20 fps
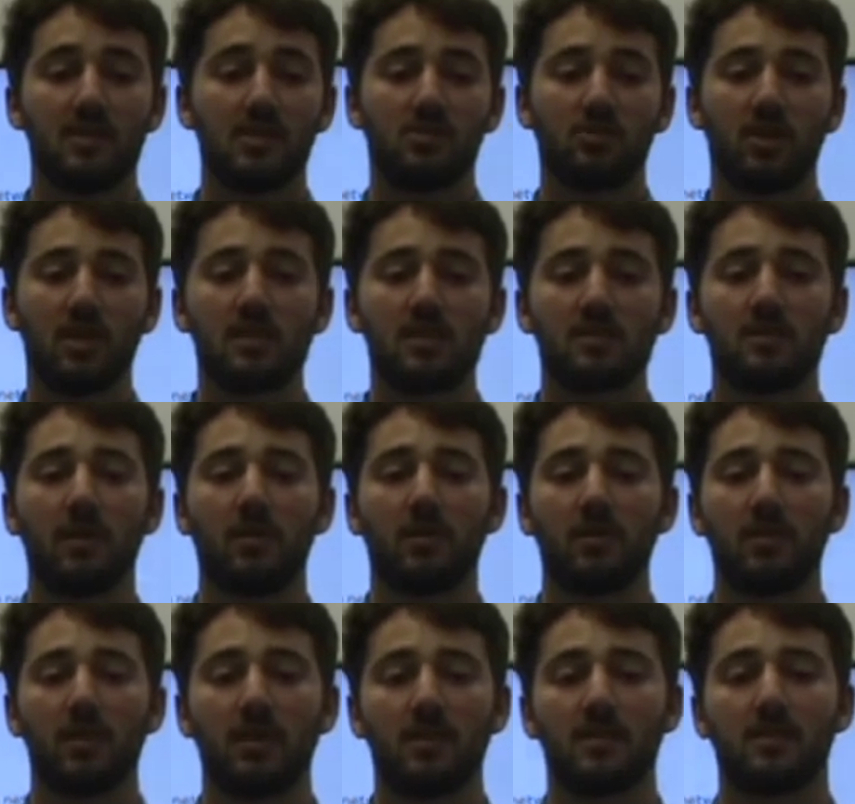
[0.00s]
is
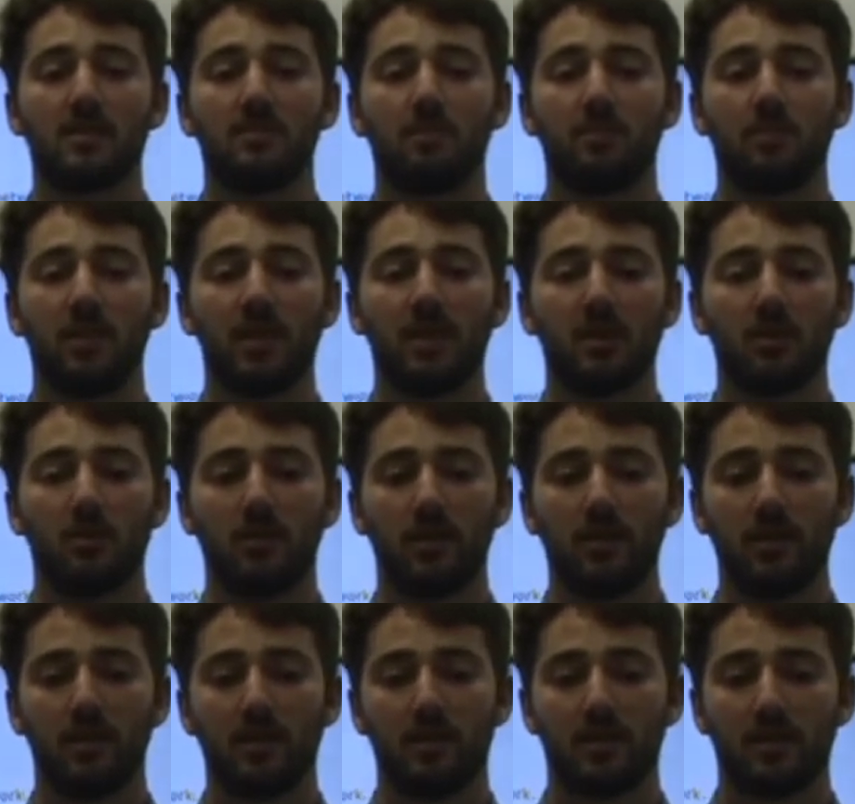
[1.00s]
transparent as
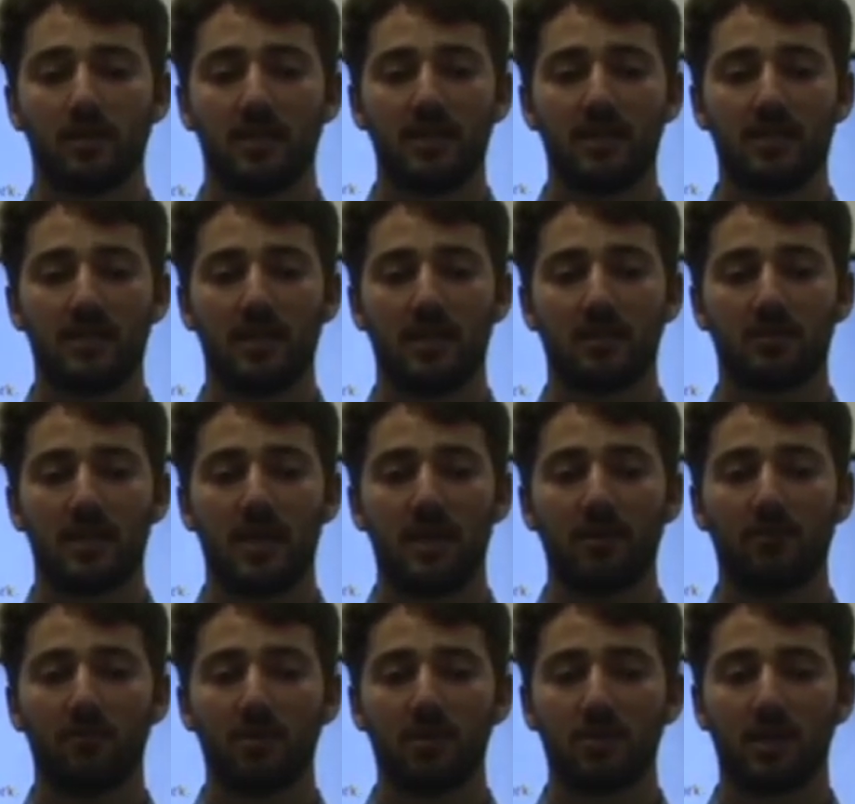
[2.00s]
Bitcoin details
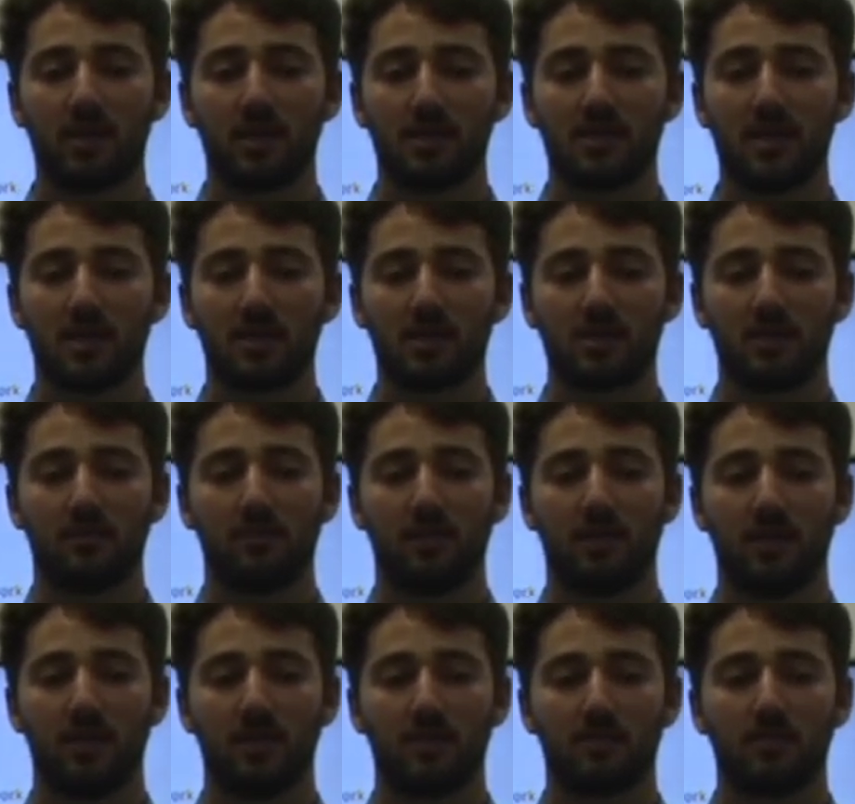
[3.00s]
every transaction
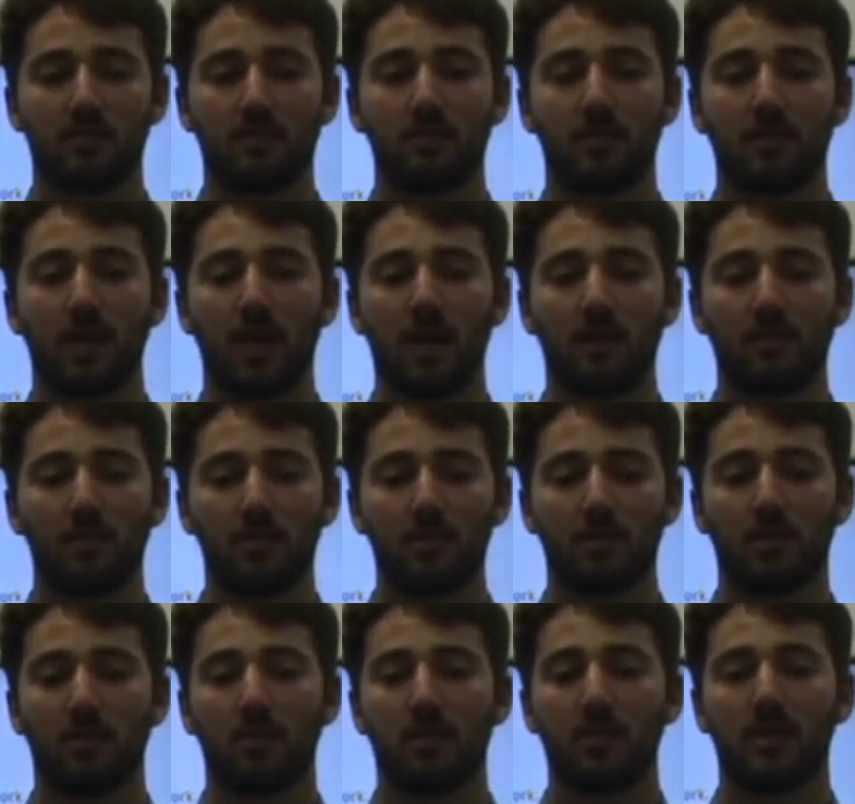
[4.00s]
that has happened
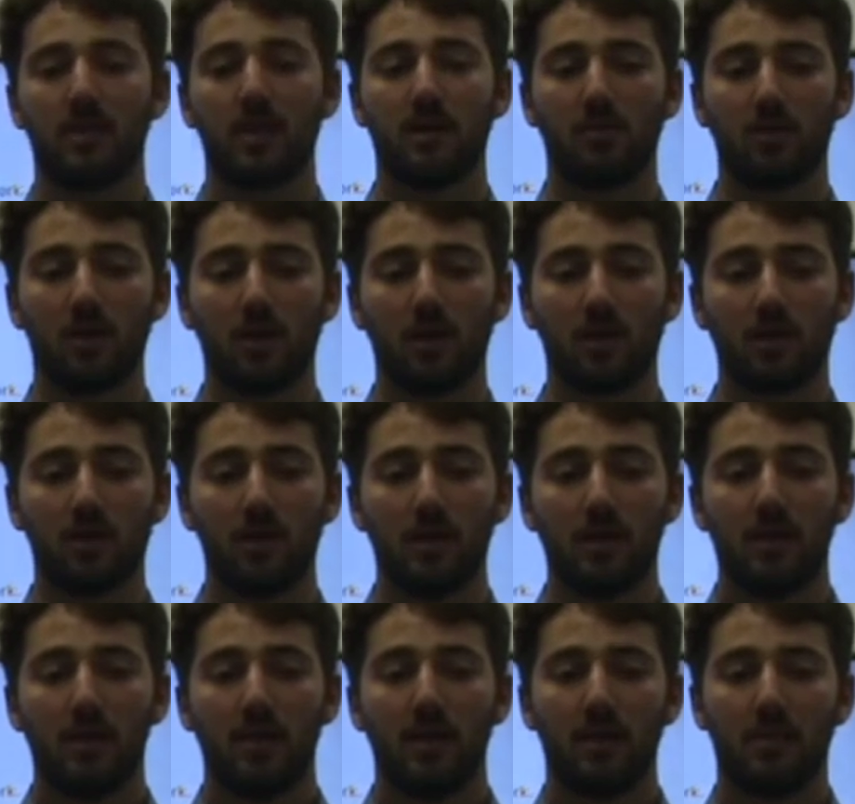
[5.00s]
on the network.
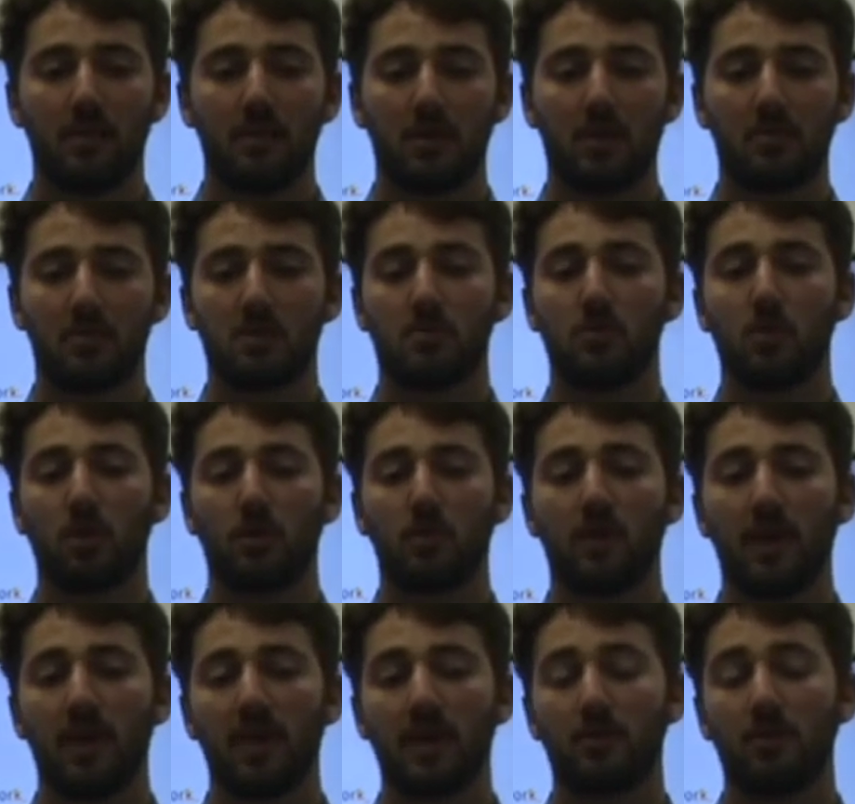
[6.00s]
It becomes more
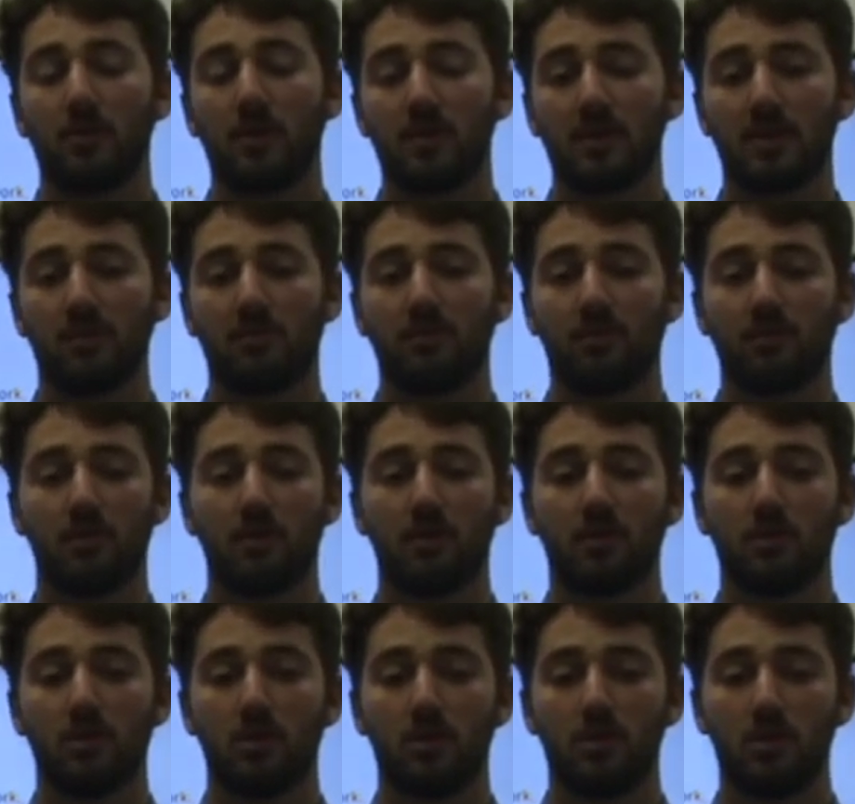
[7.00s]
opaque when
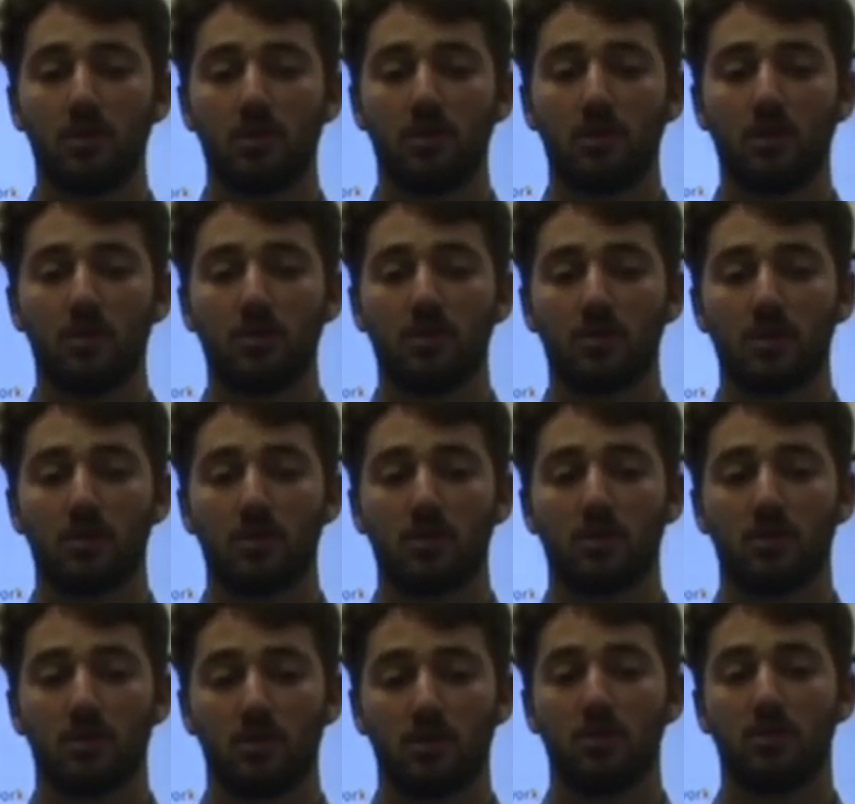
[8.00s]
different
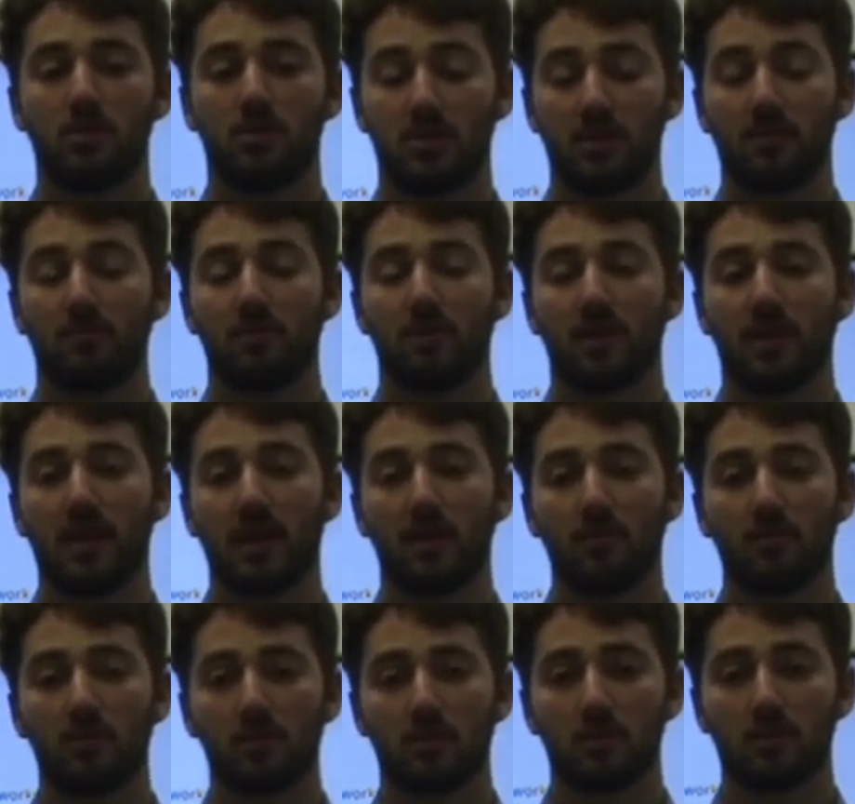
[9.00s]
users use different
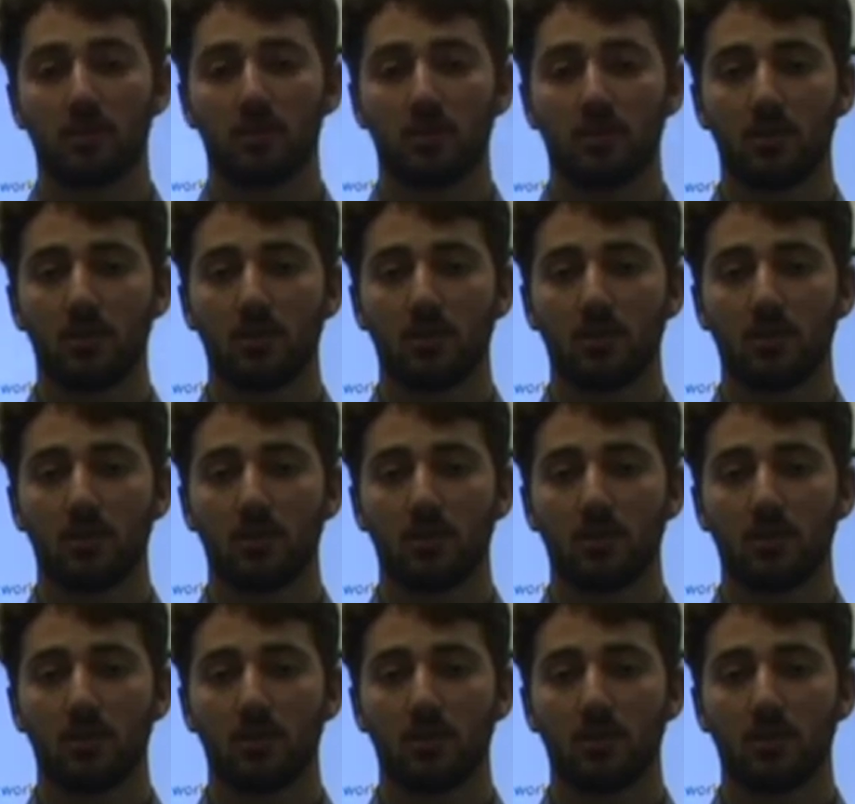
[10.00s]
accounts.